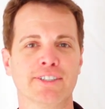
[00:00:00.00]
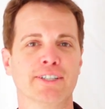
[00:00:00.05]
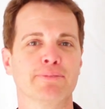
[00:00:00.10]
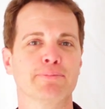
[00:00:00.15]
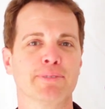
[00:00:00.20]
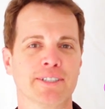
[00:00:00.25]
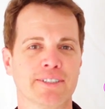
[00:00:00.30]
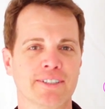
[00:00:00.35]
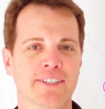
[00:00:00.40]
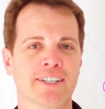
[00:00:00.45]
They've
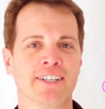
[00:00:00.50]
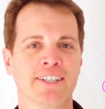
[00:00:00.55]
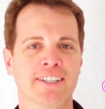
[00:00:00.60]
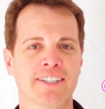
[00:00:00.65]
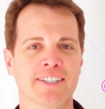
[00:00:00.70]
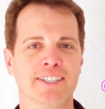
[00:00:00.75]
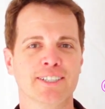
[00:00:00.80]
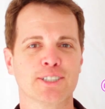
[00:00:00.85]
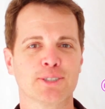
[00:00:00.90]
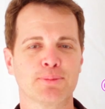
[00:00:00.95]
been
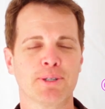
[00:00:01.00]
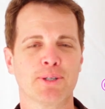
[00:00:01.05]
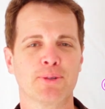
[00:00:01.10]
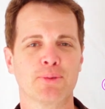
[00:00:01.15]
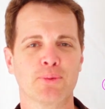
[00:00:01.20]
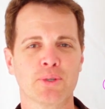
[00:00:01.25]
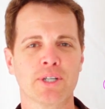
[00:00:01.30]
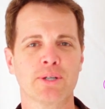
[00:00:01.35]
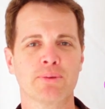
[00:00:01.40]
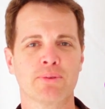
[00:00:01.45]
it's been a
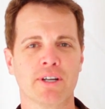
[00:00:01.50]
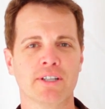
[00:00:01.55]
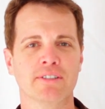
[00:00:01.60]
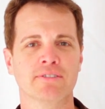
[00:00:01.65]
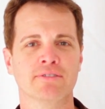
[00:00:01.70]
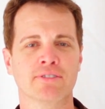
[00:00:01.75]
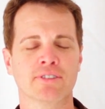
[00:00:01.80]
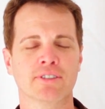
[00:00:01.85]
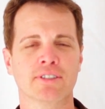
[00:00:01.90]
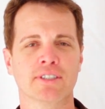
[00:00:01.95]

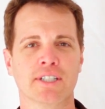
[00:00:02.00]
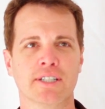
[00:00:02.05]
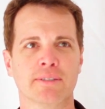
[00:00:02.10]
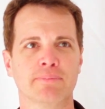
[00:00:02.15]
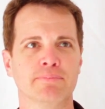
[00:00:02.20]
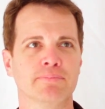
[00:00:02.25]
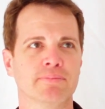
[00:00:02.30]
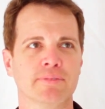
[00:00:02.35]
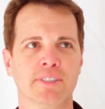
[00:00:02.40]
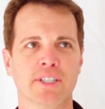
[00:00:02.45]
rerun for
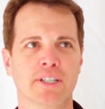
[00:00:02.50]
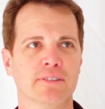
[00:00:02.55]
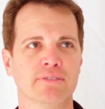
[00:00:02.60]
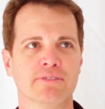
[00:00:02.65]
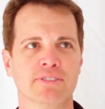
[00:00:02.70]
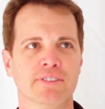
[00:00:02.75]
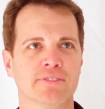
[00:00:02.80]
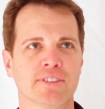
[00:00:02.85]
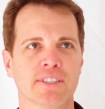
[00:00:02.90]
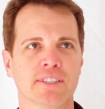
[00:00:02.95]
um, you know
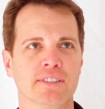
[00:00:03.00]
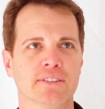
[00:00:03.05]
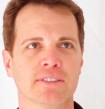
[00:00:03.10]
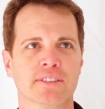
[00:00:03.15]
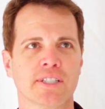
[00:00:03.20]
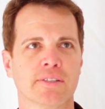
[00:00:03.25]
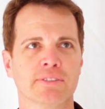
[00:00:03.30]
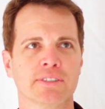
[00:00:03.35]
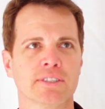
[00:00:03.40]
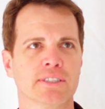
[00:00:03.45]
15
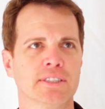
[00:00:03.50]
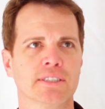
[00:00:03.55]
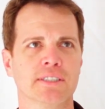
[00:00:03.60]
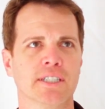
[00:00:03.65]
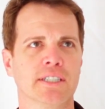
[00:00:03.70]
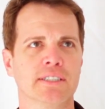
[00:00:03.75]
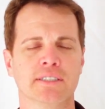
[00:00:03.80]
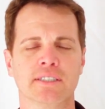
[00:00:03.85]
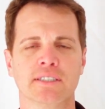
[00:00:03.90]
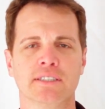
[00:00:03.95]
17
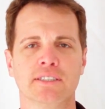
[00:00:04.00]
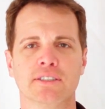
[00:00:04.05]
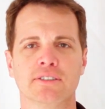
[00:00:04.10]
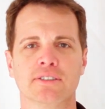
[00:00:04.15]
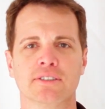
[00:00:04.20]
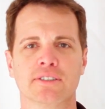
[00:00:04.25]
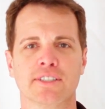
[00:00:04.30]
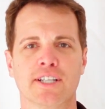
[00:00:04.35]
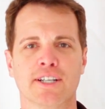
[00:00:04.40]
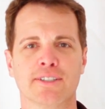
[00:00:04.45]
18
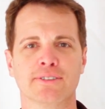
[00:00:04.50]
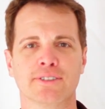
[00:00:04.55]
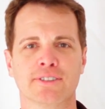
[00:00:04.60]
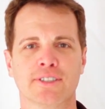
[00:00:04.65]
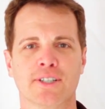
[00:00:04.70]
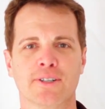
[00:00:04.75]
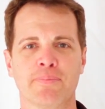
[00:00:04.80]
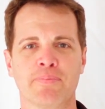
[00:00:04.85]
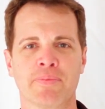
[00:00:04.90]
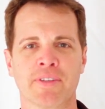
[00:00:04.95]
years now
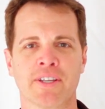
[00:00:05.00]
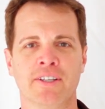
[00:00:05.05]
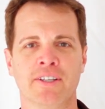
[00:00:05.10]
so